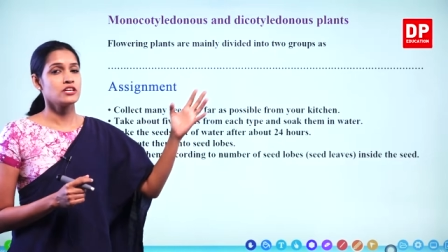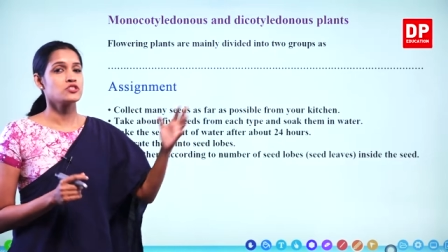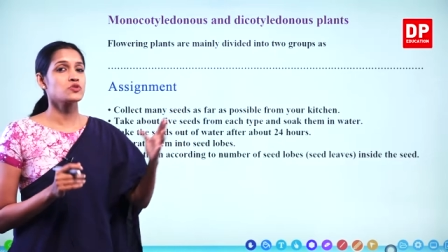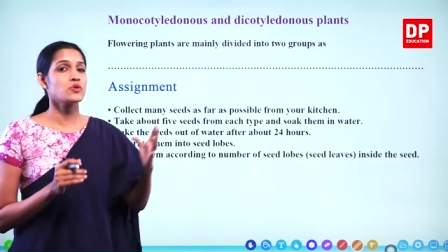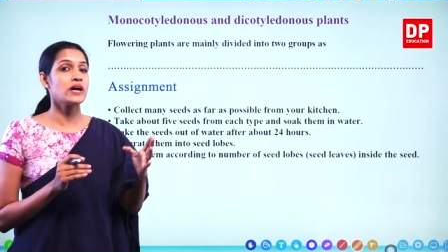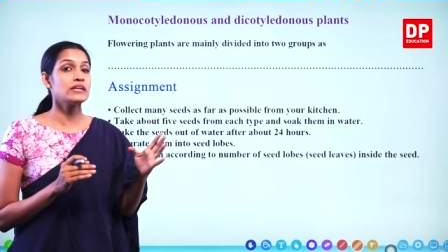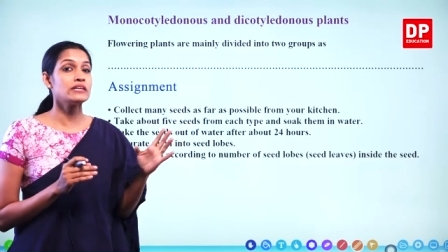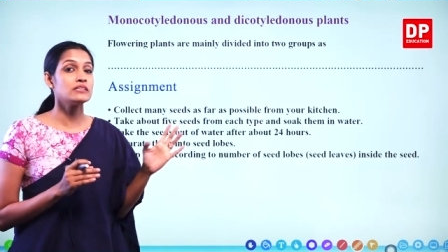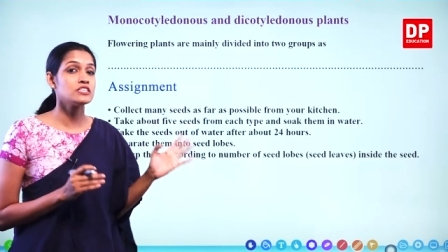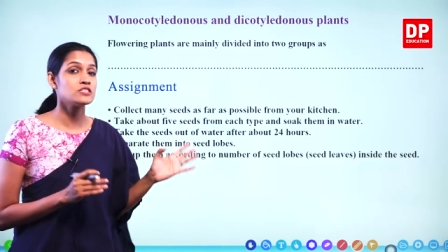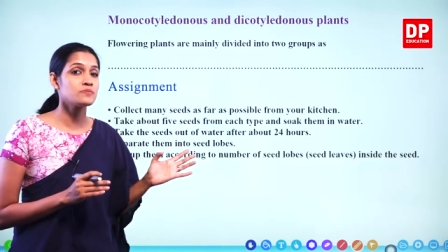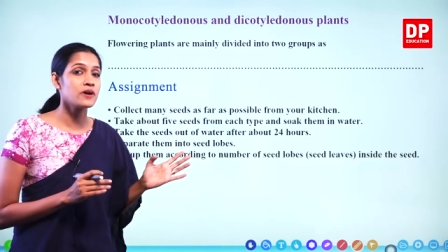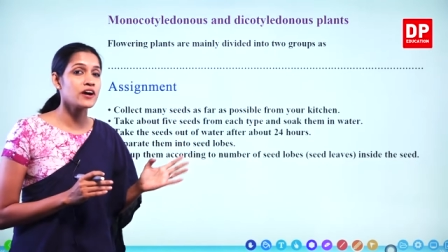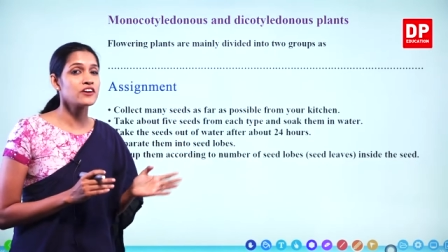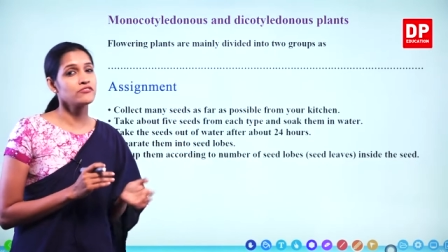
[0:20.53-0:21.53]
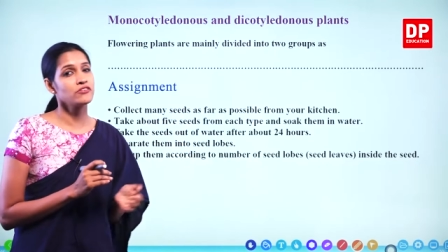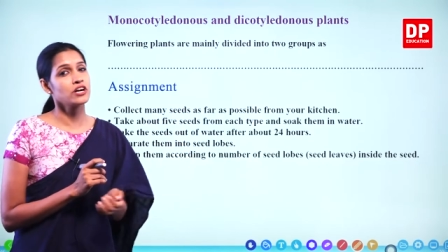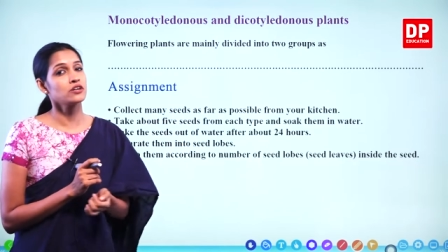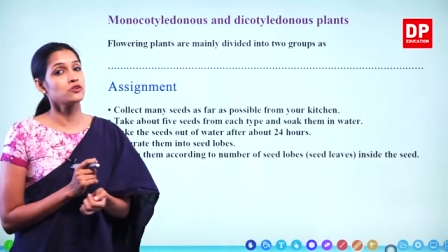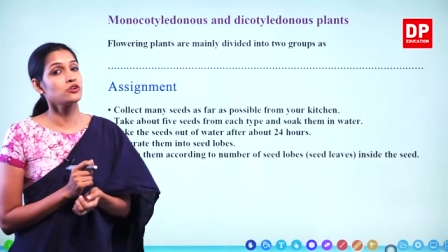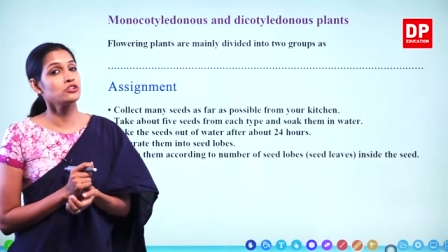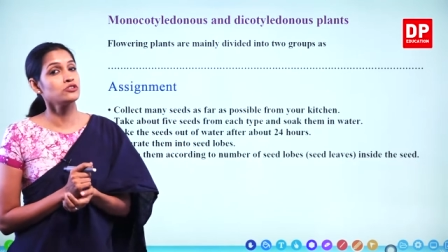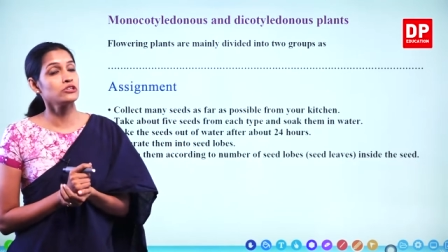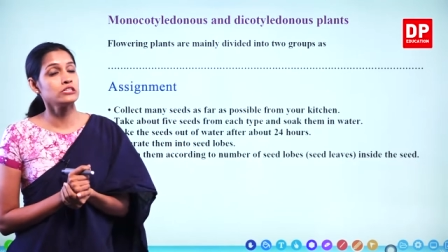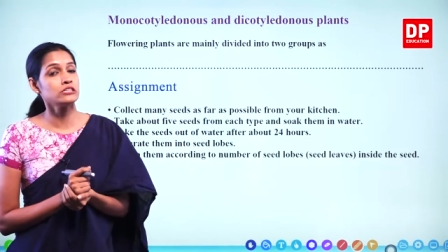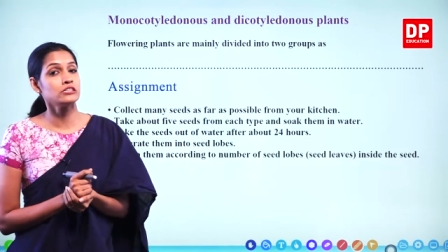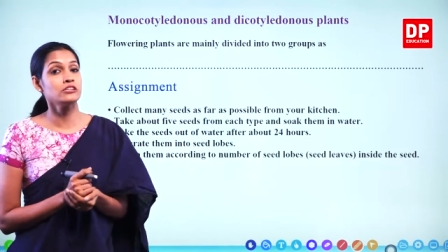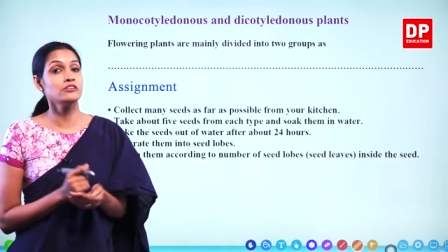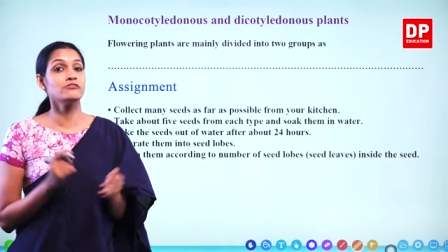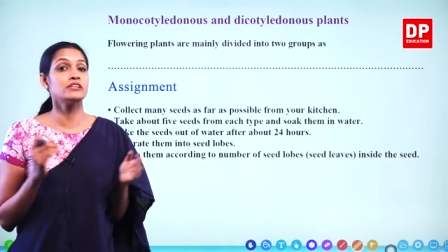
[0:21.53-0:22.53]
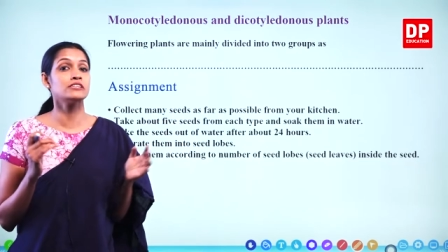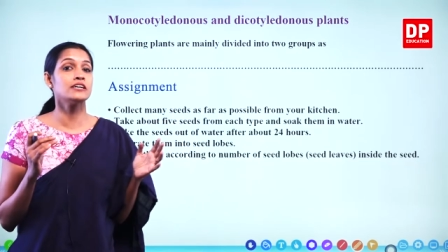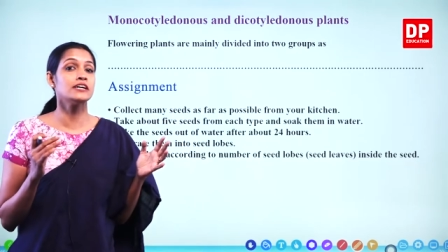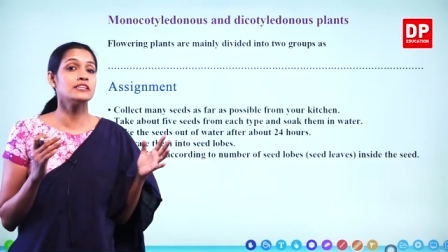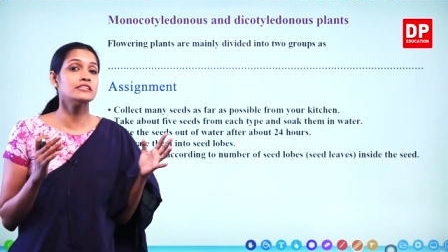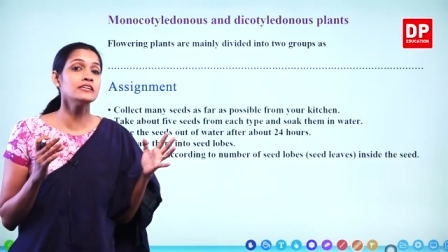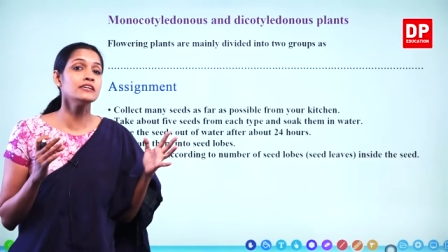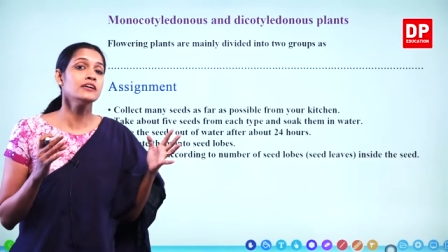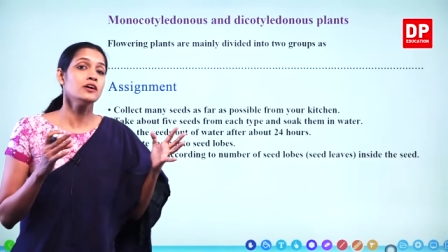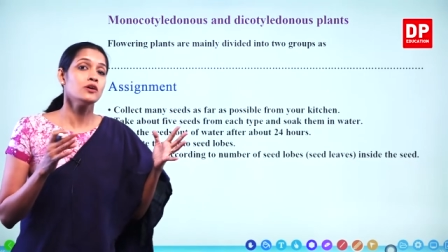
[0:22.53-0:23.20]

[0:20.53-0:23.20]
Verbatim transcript: So under this part, we are going to learn what are the